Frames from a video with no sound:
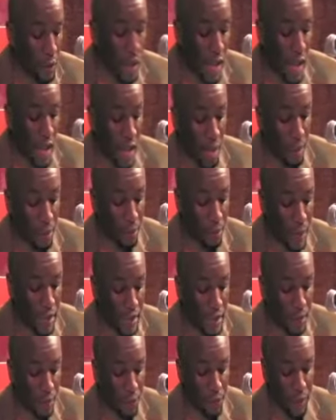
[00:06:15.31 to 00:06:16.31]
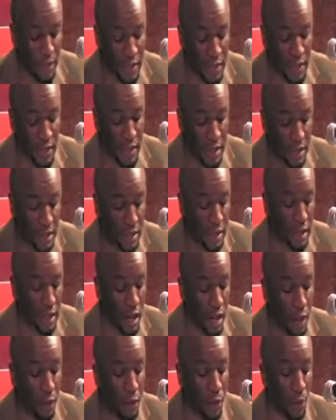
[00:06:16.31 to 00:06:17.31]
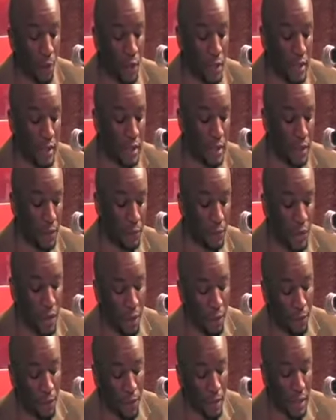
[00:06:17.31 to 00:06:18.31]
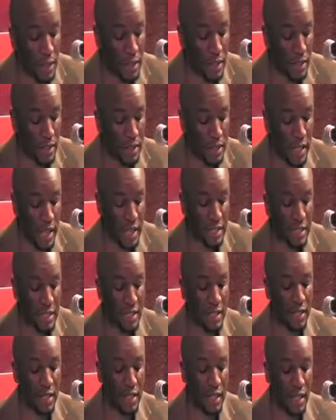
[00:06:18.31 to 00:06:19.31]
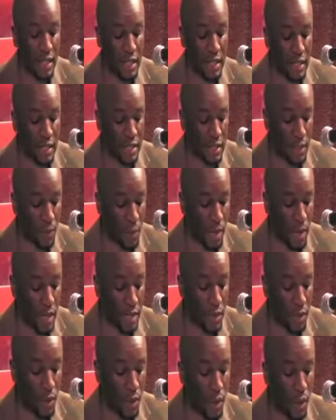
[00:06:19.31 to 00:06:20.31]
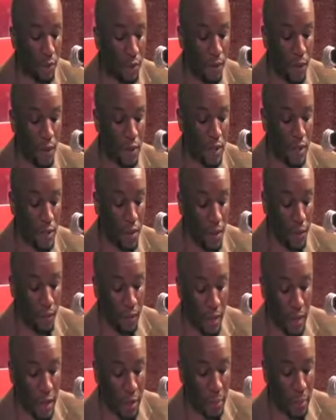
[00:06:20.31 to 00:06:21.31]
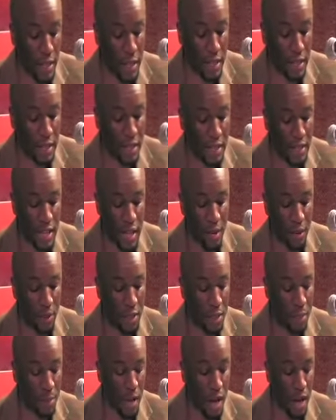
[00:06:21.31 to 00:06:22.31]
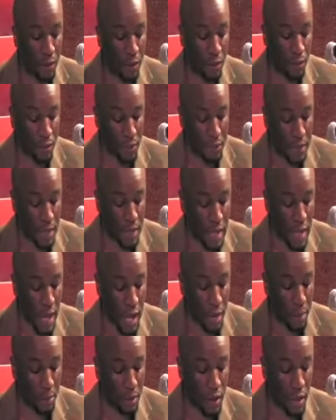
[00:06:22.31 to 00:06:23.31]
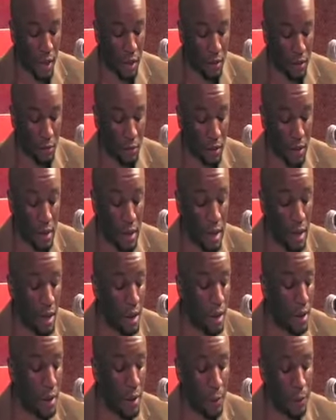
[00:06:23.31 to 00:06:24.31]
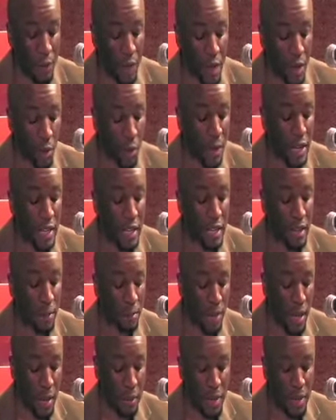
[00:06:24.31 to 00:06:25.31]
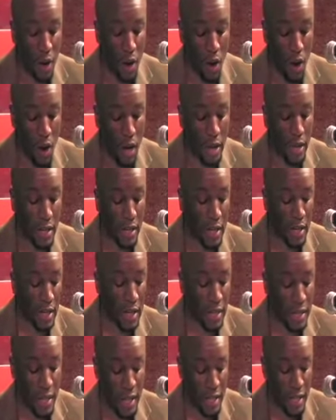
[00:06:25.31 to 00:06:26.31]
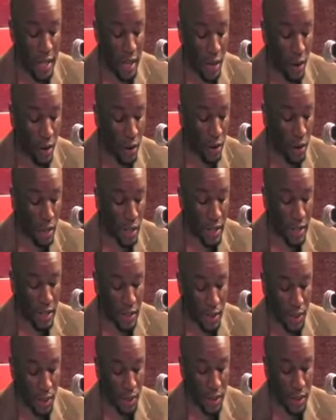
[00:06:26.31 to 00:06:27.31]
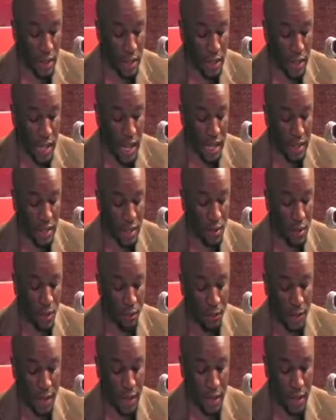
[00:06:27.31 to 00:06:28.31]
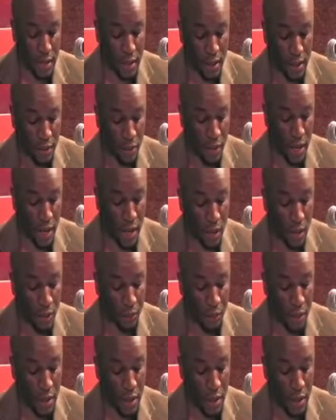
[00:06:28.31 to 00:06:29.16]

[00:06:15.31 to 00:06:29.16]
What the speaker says: I embraced the frigidness of the winter, feeling a slight sense of giddiness when I saw the first snowflake making a downward spiral from the sky below. We hit the pavement hard, getting out early as soon as the last snowflake hit the ground.